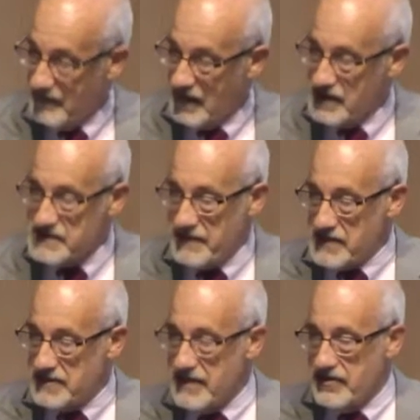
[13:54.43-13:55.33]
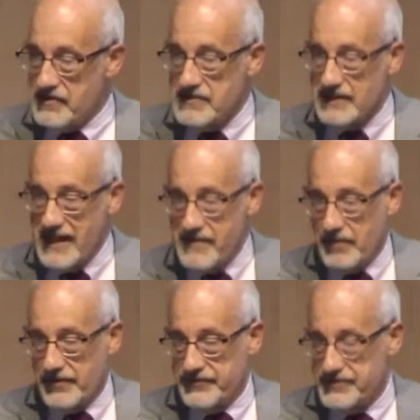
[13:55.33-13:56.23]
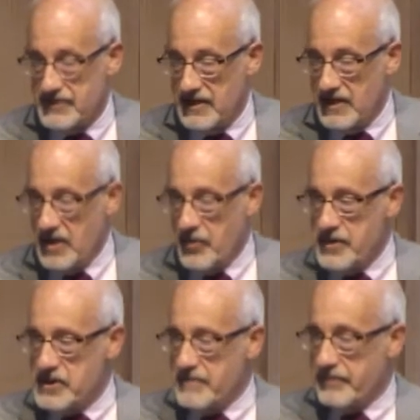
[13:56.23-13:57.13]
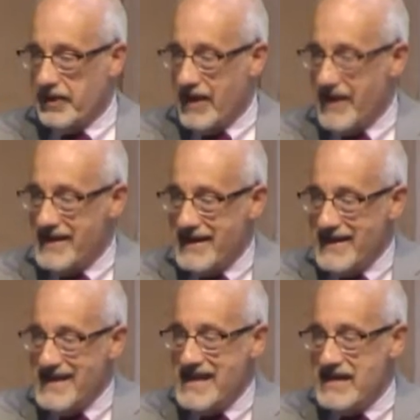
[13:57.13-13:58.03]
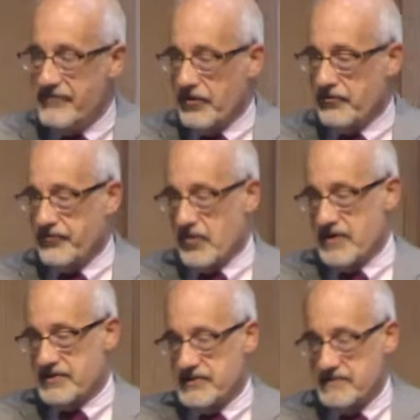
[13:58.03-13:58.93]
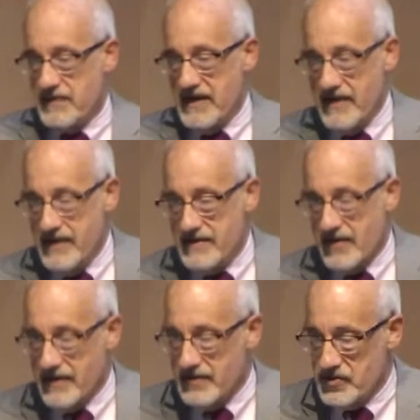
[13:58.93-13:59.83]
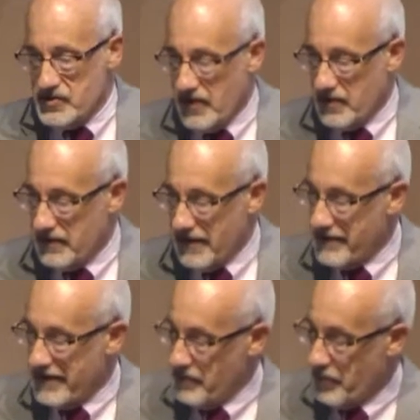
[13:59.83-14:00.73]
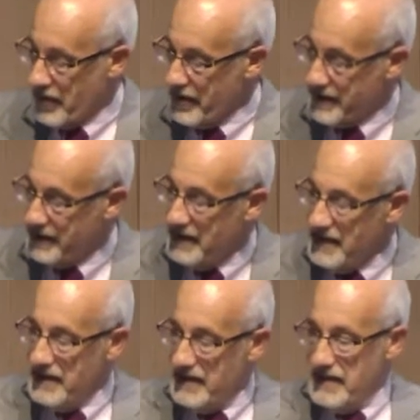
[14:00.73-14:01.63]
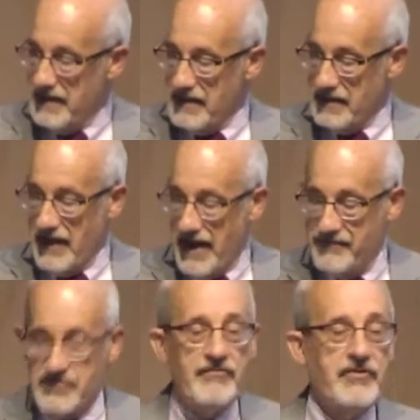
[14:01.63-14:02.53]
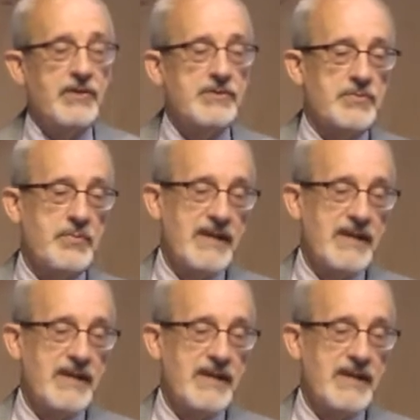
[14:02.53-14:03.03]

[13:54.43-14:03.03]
Especially those labels which imply evil forces behind our control are at work in the lives of those we